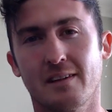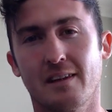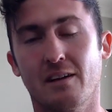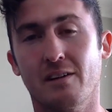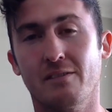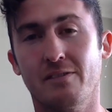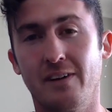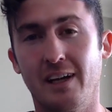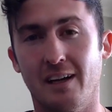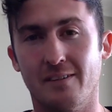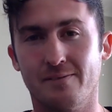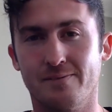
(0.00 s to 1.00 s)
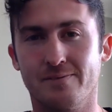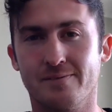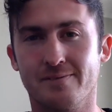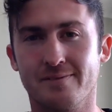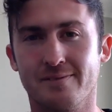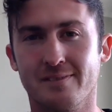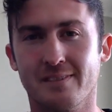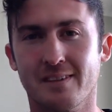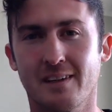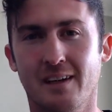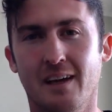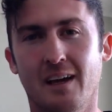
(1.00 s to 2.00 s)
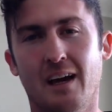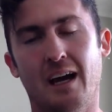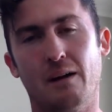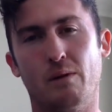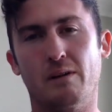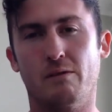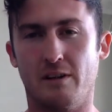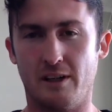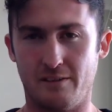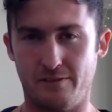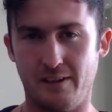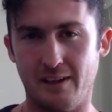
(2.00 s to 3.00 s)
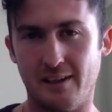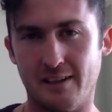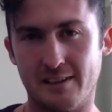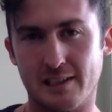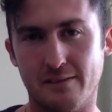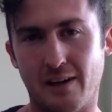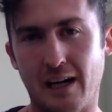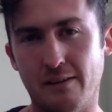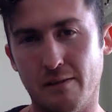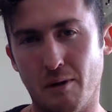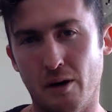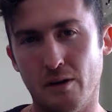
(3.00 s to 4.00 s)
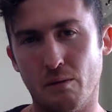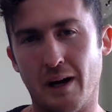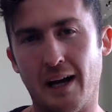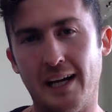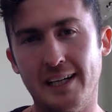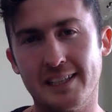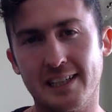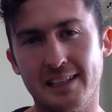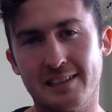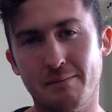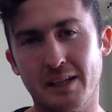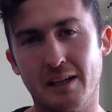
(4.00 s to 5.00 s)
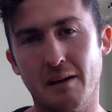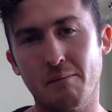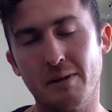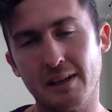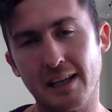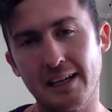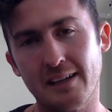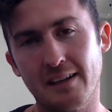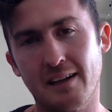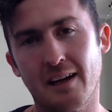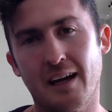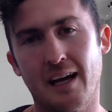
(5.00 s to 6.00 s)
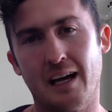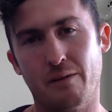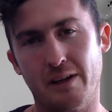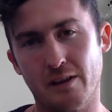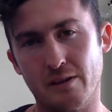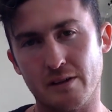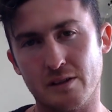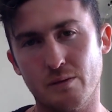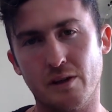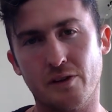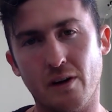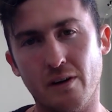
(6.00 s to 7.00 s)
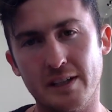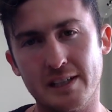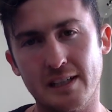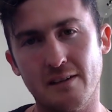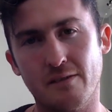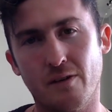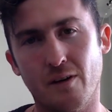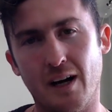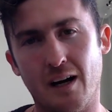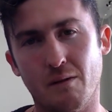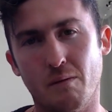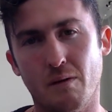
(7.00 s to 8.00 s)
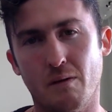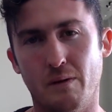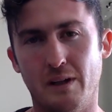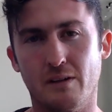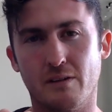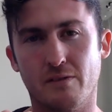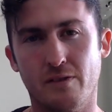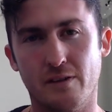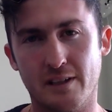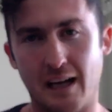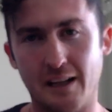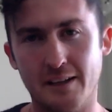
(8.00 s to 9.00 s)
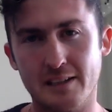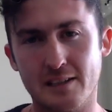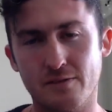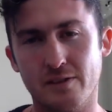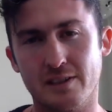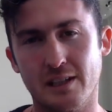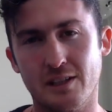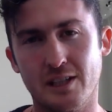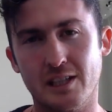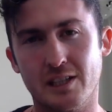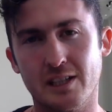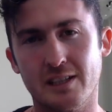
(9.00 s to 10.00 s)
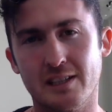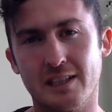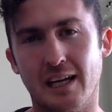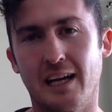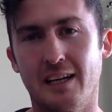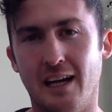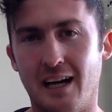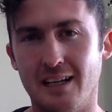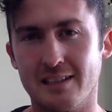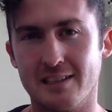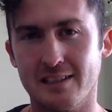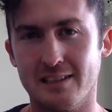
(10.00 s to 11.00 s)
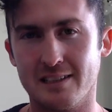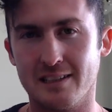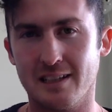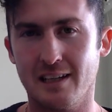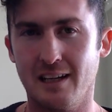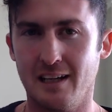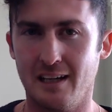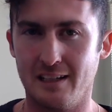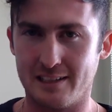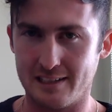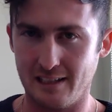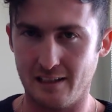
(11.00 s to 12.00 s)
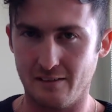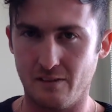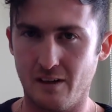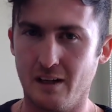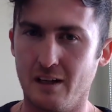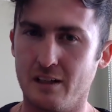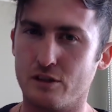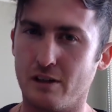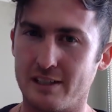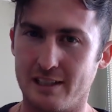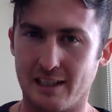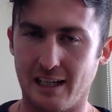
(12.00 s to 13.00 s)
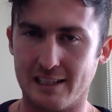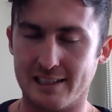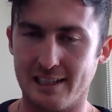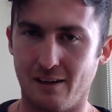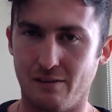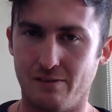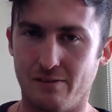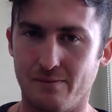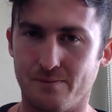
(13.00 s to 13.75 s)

They're in fear. And when we're in fear and survival mode, we're easy to manipulate and we look to authority for help. We look to others for suggestions and answers instead of trusting ourselves.